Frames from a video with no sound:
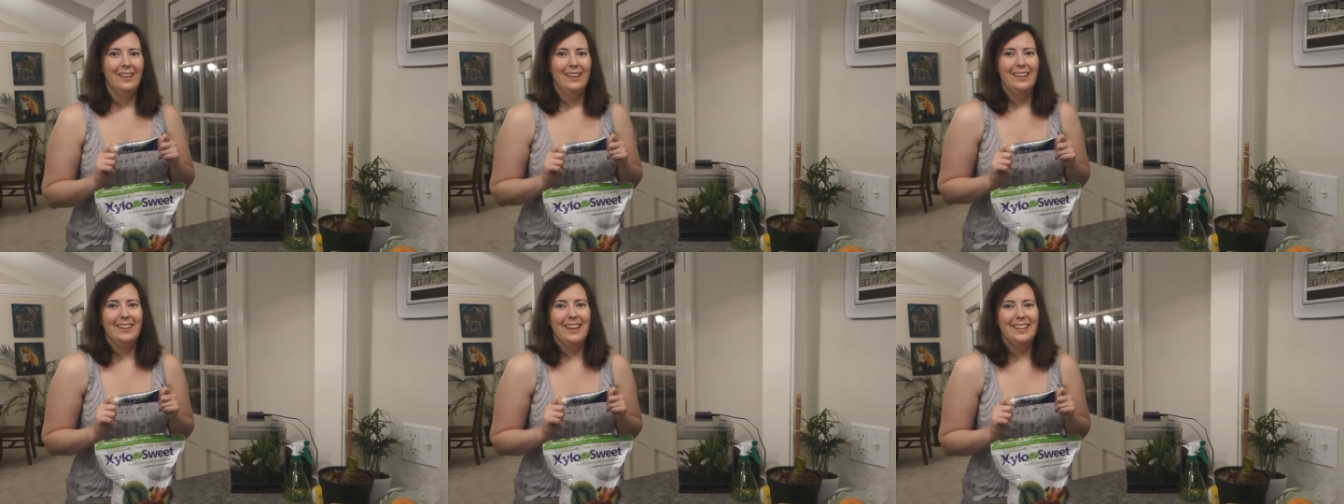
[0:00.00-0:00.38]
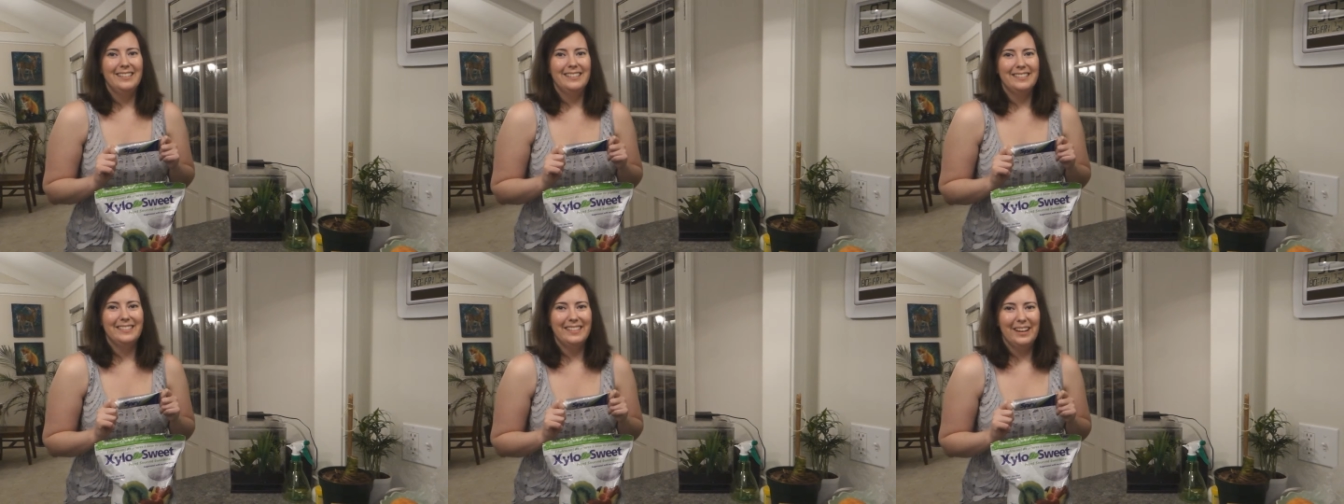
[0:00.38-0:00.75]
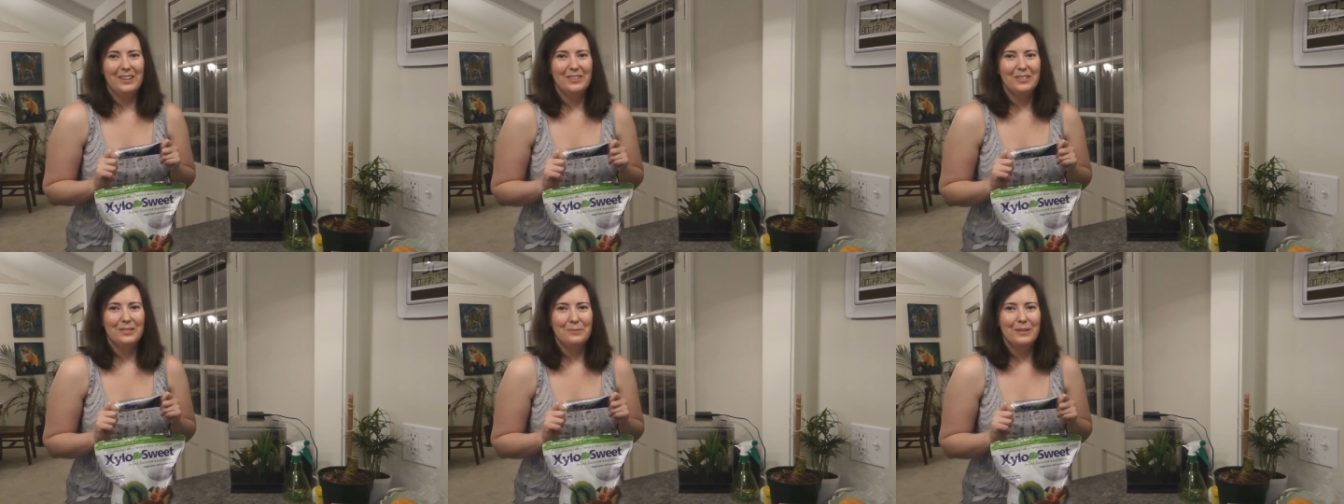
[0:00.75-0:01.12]
it kind of
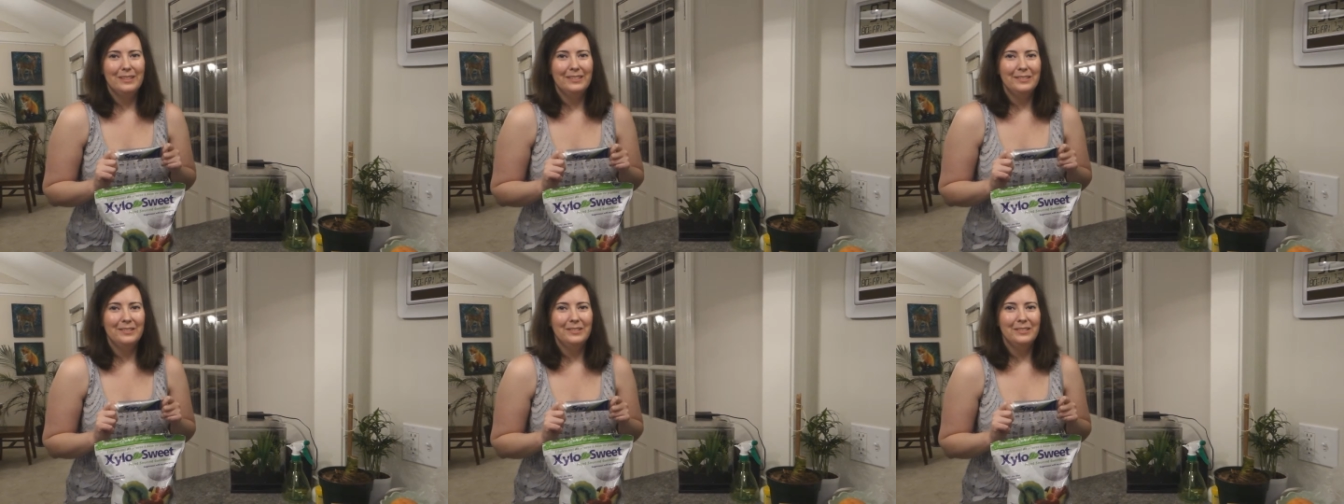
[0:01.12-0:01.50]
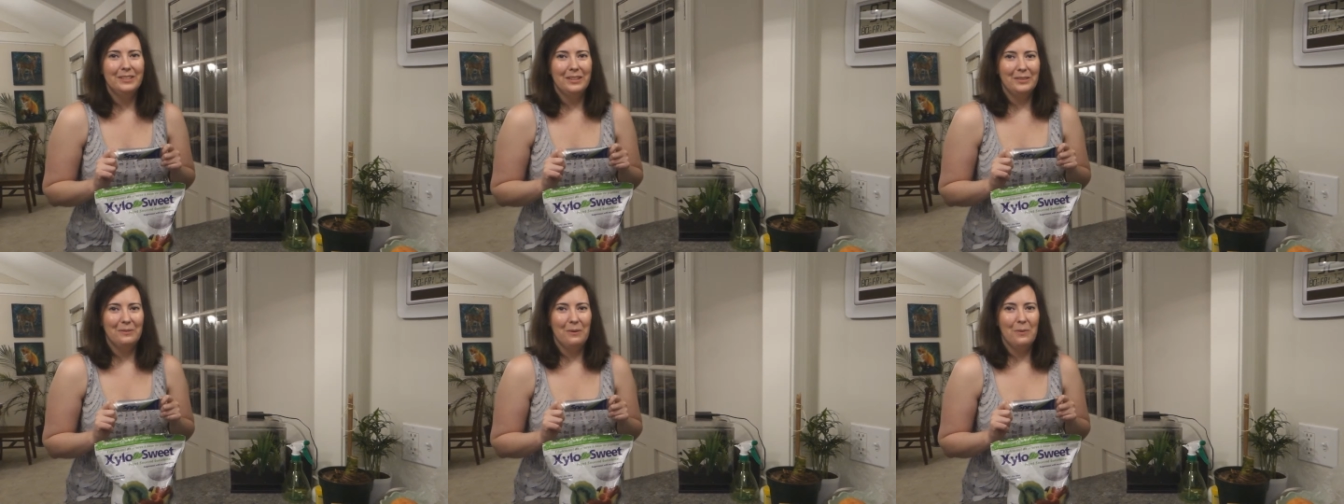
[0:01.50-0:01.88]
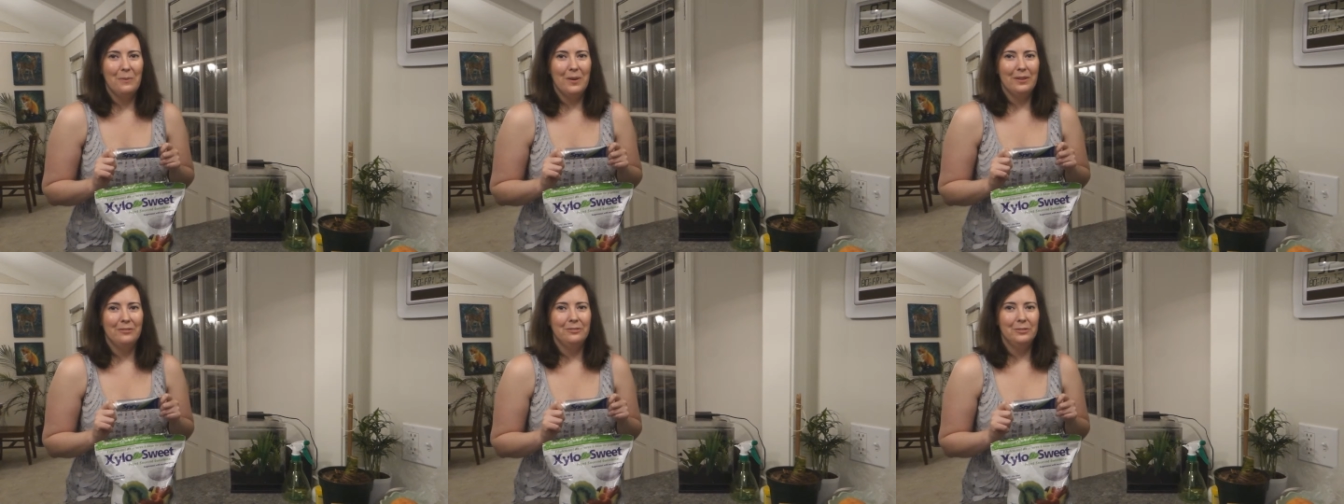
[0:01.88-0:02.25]
scares me a little to throw
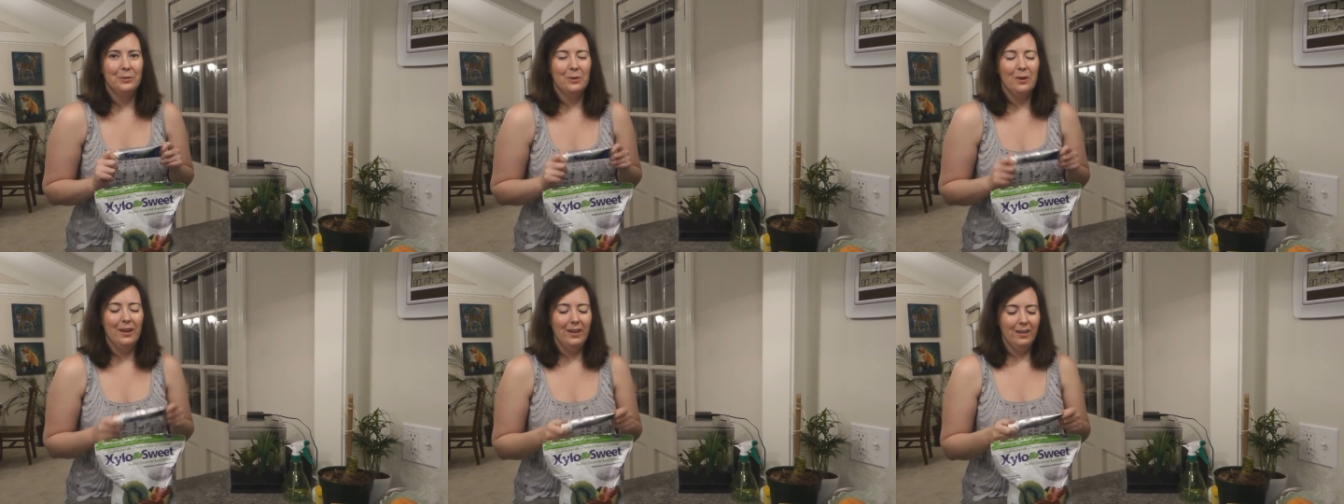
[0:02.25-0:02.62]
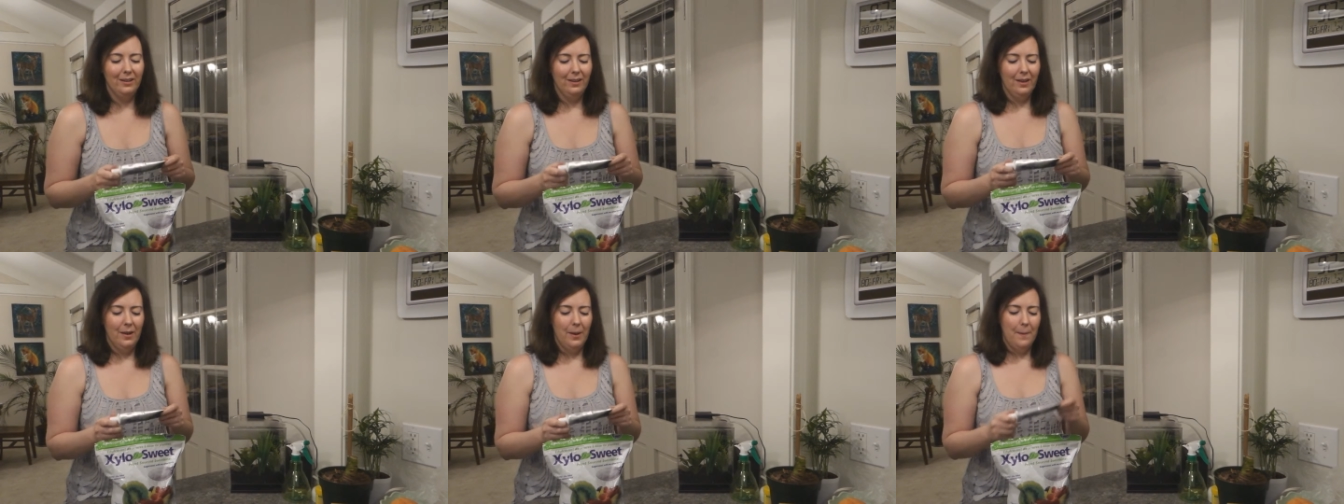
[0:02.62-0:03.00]
away fluoride.